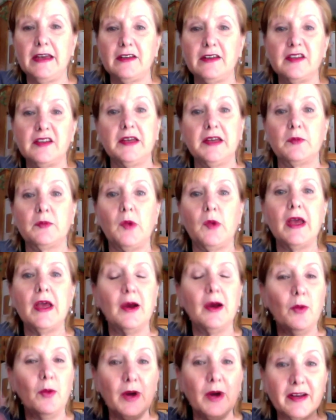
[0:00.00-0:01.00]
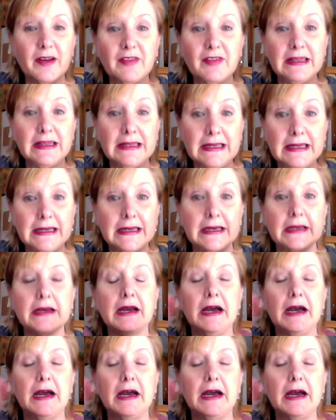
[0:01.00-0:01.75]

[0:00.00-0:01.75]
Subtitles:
Is it this? Is it that? Well, you know,